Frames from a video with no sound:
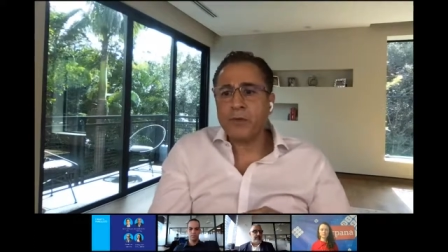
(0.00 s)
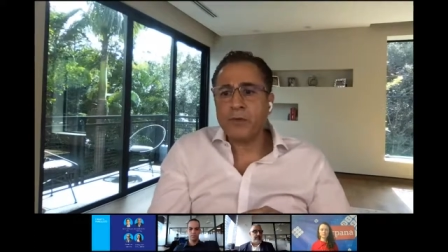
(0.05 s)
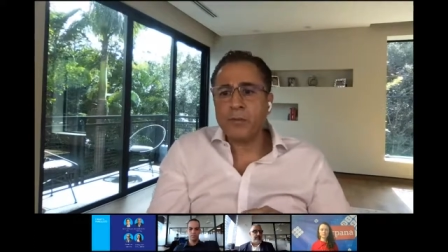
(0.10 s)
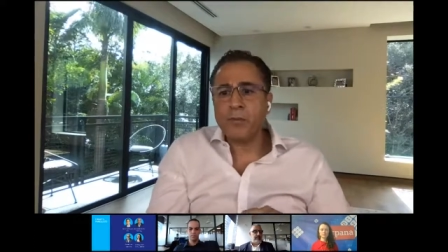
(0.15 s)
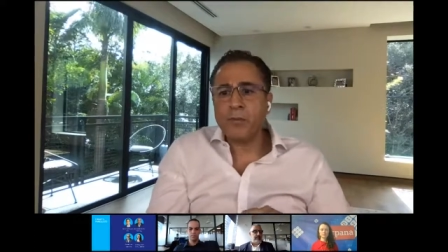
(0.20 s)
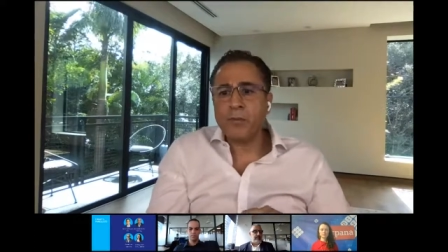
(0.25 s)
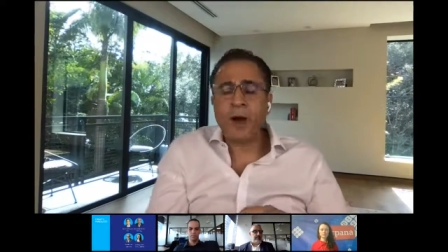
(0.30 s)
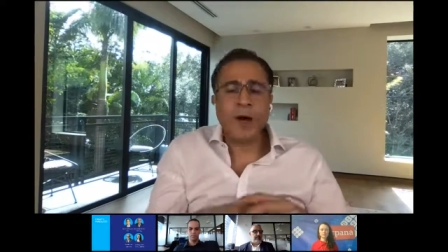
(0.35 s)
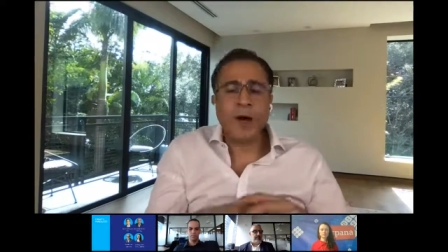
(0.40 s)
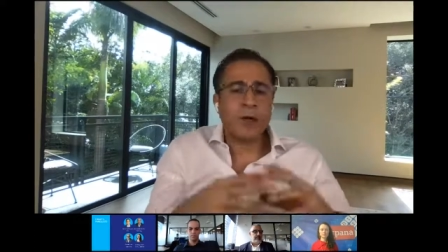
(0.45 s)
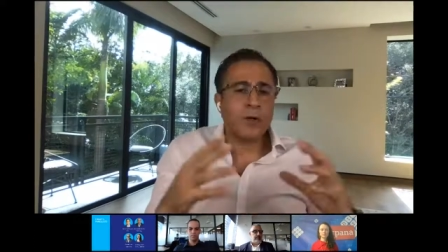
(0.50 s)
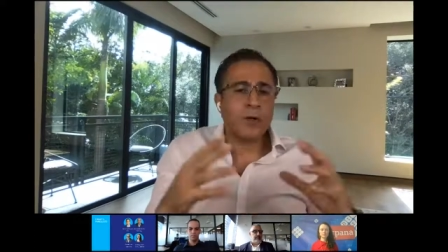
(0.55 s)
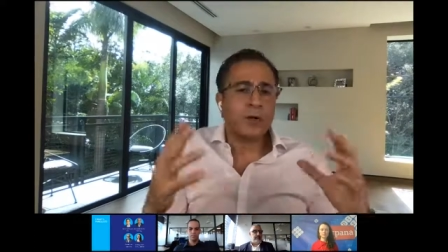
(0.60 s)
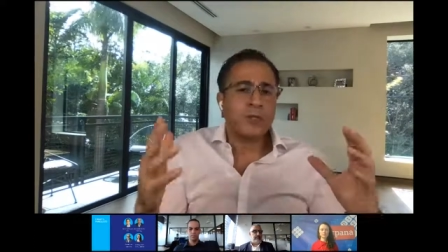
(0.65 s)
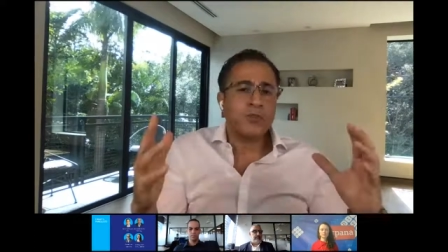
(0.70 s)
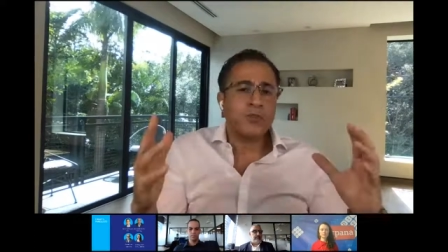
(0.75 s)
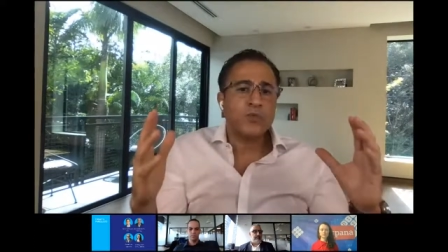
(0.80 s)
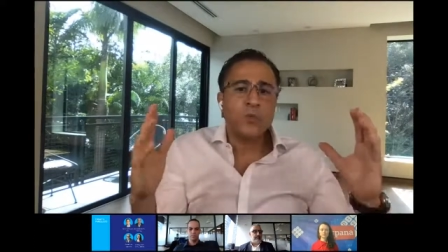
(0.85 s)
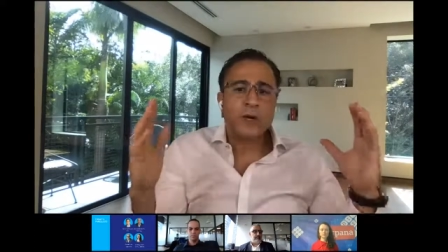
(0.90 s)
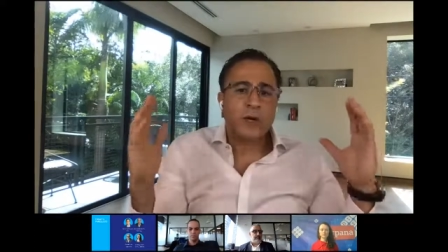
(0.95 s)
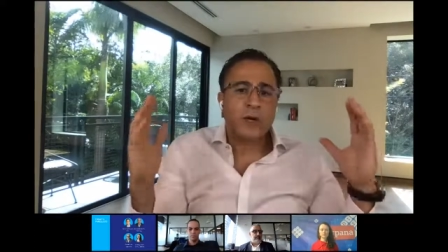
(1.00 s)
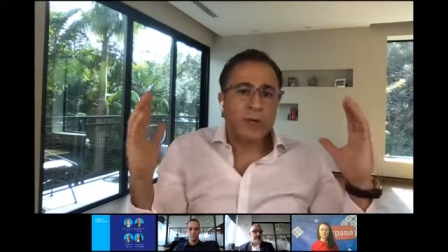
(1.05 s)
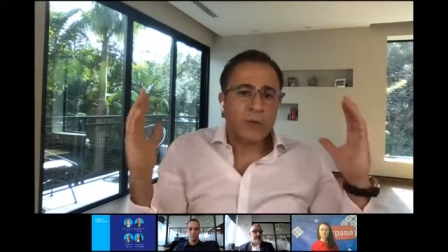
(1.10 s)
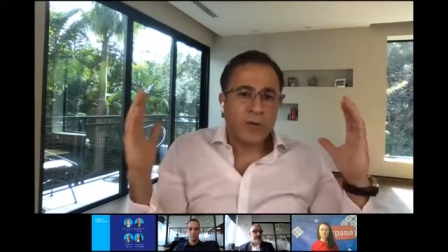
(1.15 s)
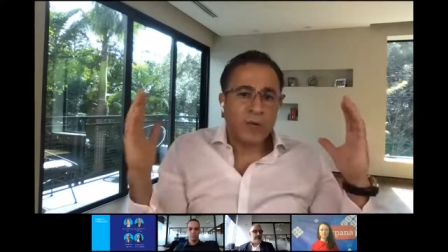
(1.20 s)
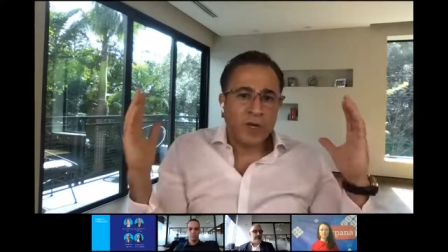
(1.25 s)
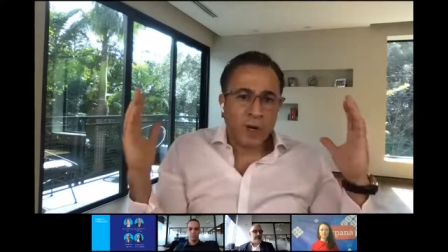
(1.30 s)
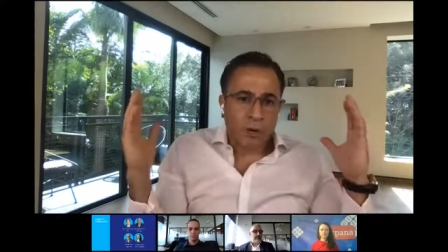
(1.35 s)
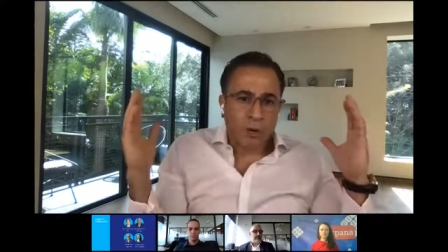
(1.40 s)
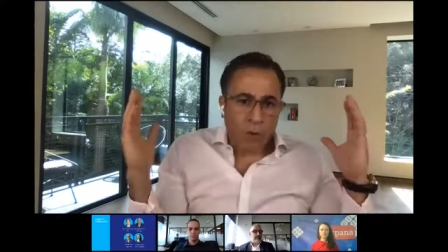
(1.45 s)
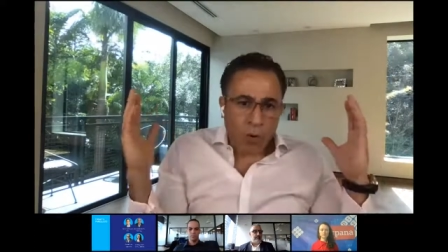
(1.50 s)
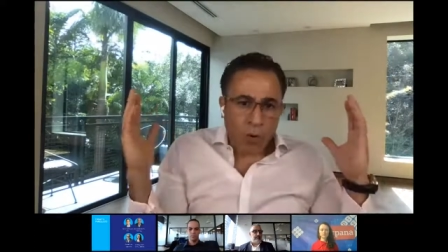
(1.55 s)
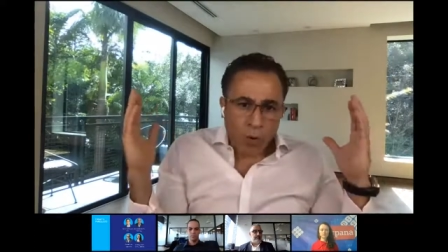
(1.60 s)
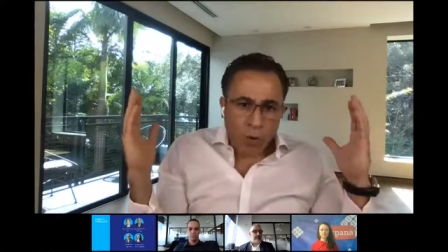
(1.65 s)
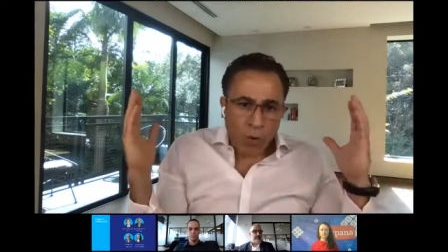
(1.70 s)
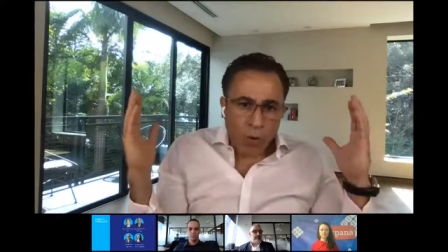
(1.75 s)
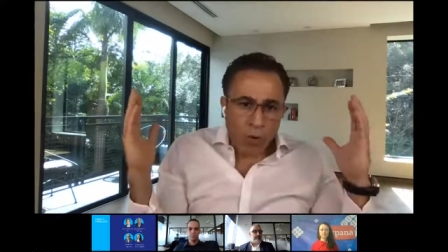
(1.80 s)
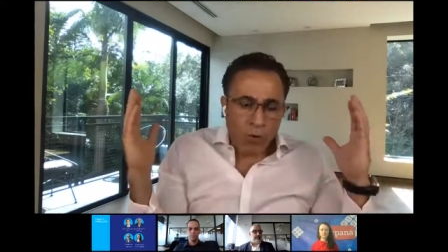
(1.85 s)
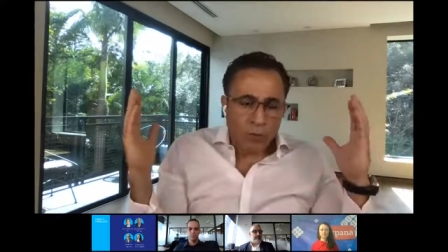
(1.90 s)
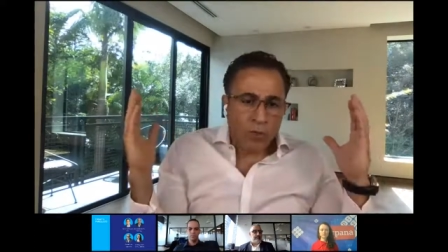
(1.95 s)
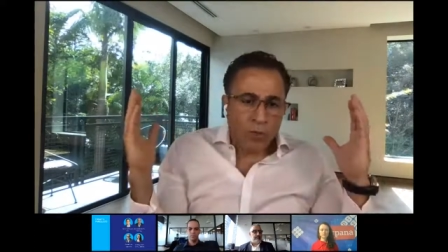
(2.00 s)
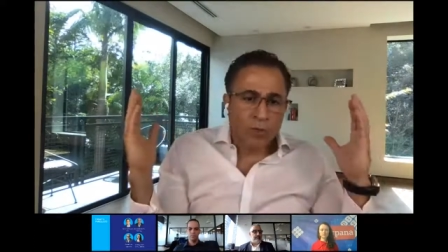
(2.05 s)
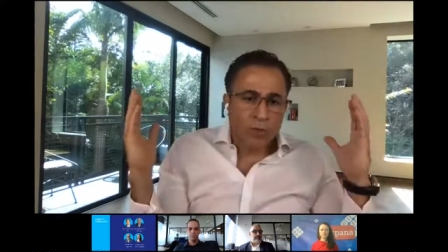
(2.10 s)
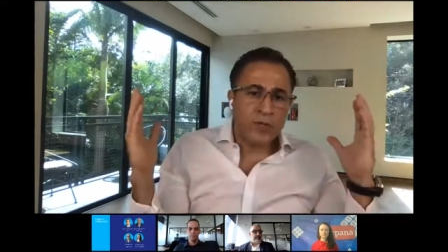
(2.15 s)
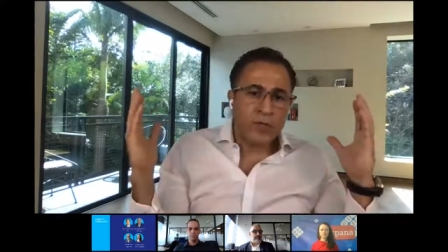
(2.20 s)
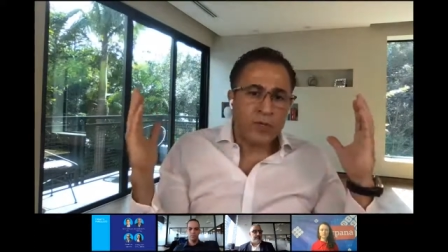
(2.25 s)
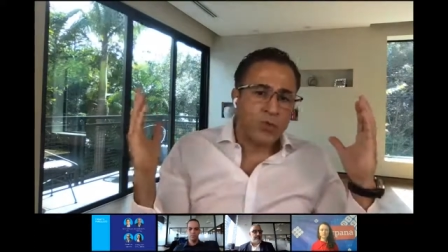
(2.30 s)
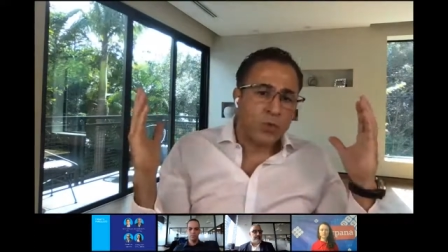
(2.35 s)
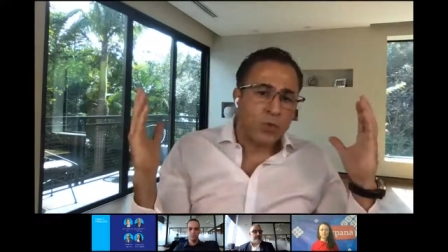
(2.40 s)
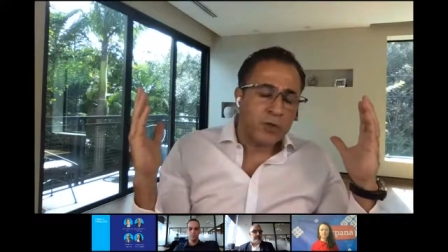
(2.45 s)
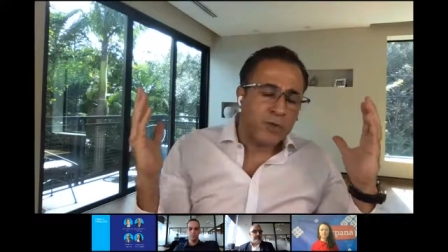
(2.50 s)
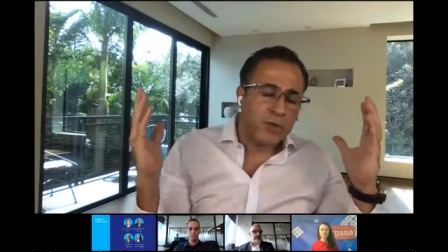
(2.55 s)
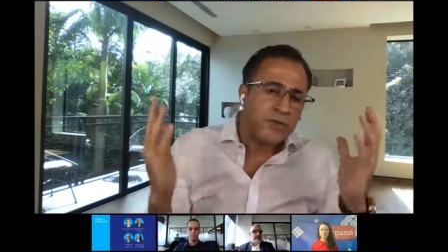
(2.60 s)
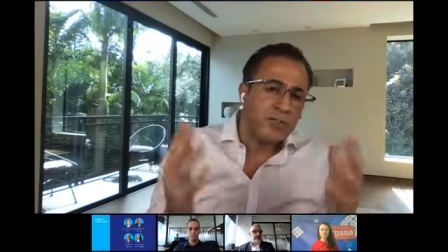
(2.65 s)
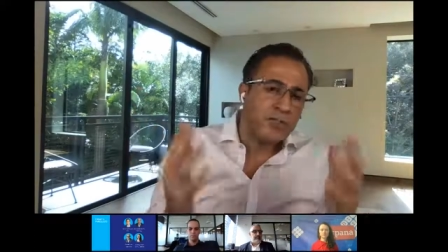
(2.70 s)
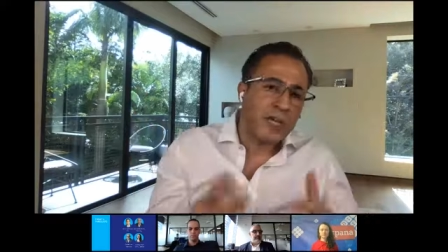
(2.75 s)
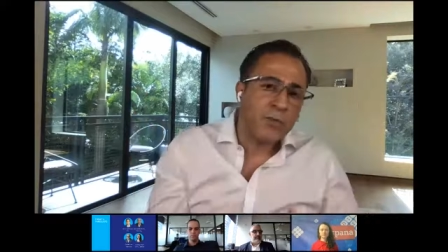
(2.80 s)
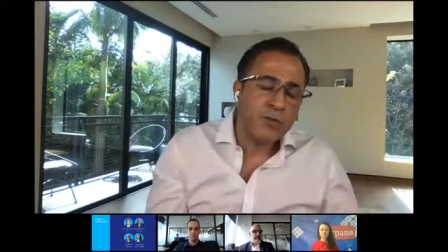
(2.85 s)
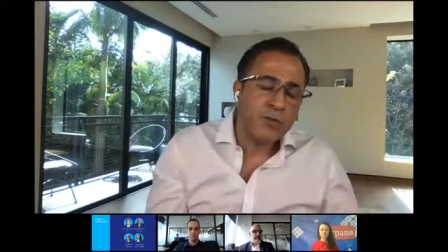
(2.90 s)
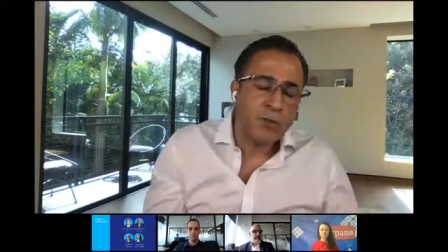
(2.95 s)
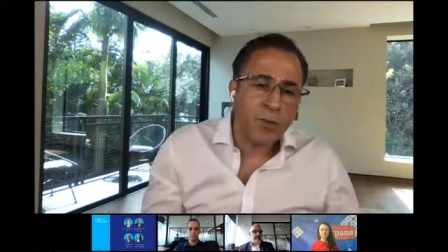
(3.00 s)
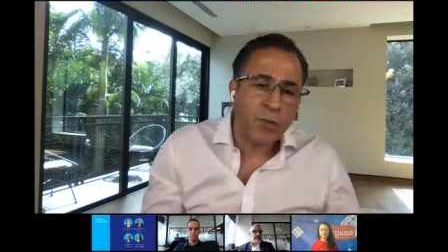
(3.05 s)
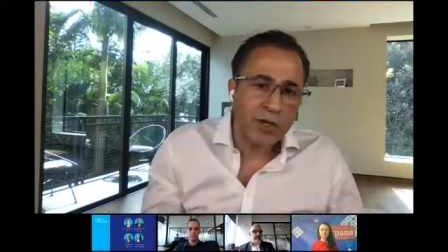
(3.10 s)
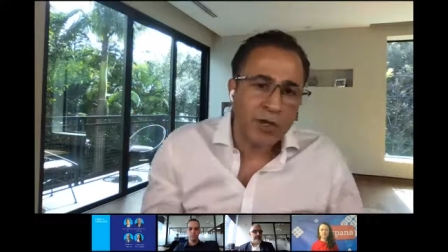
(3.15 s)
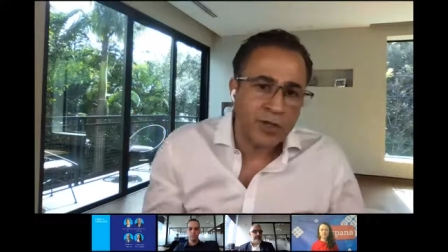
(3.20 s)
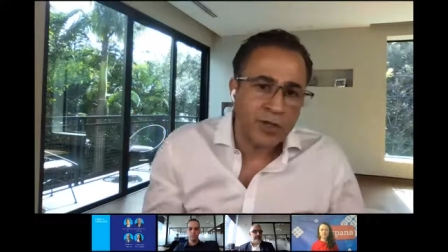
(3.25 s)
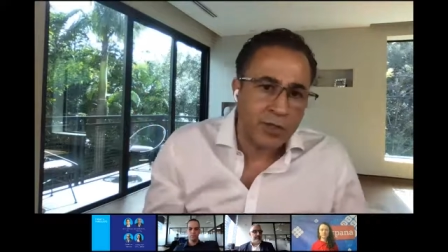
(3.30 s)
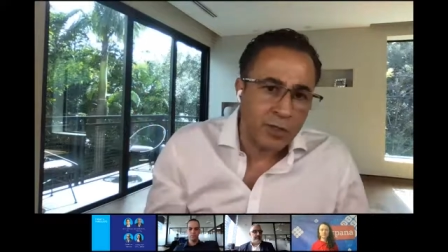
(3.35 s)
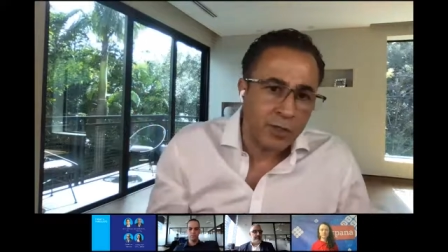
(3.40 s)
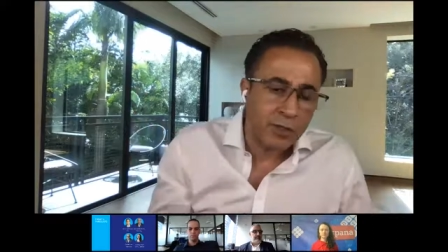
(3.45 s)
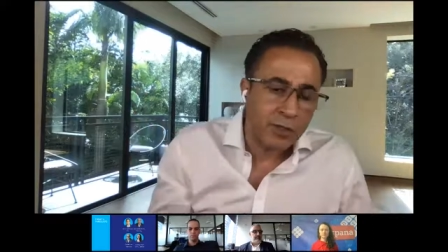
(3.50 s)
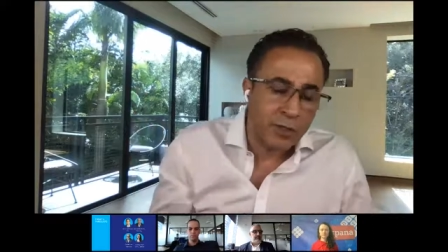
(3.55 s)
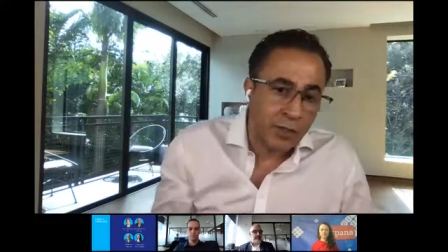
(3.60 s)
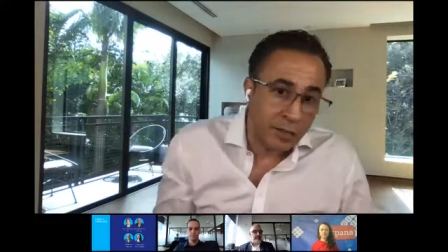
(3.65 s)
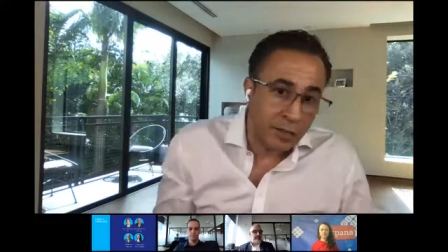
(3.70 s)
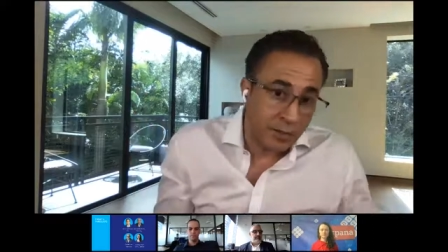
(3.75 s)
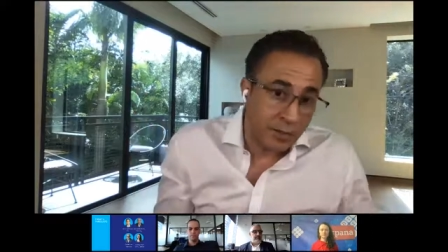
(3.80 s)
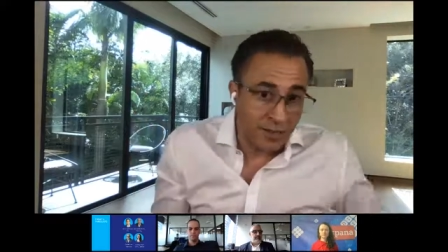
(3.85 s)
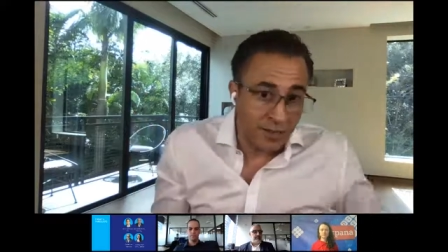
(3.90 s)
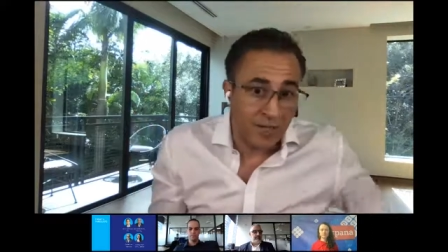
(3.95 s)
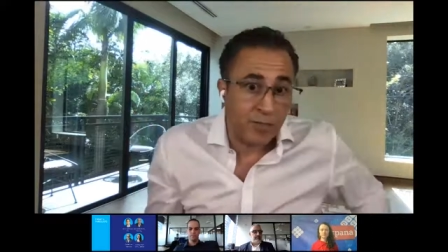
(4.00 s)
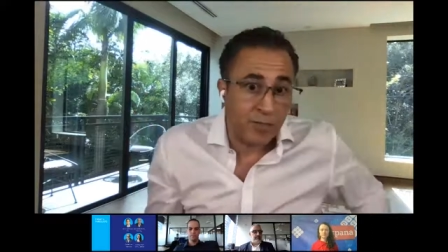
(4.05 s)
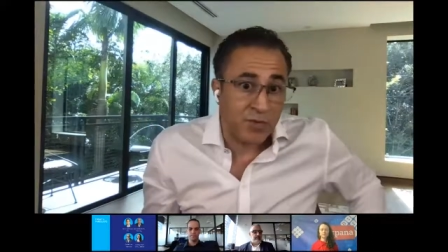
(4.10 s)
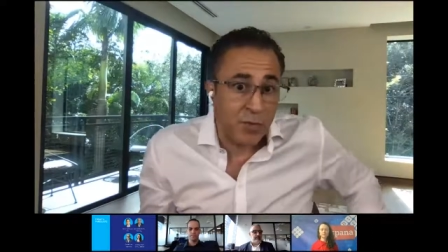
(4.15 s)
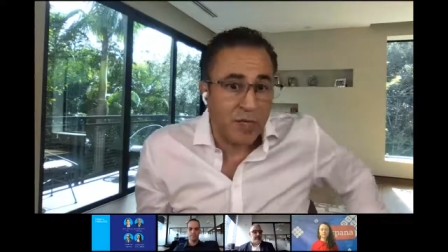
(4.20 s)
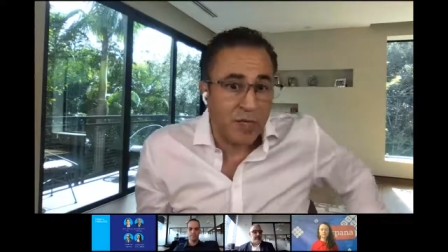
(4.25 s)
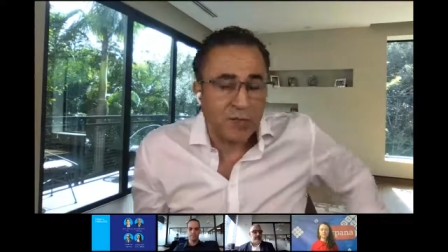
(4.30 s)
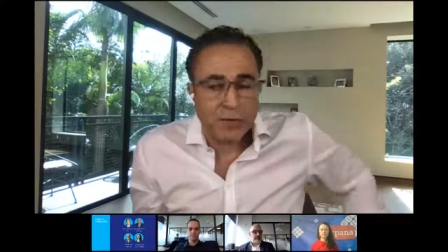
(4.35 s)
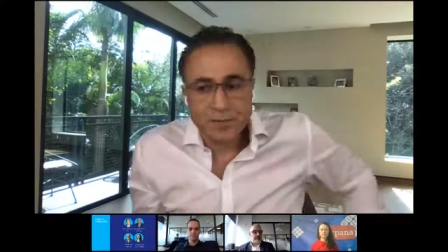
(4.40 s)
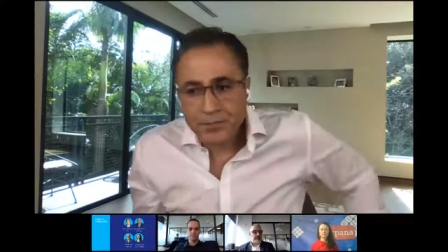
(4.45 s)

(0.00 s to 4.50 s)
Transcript: model is where we are all moving toward the same direction and the same speed.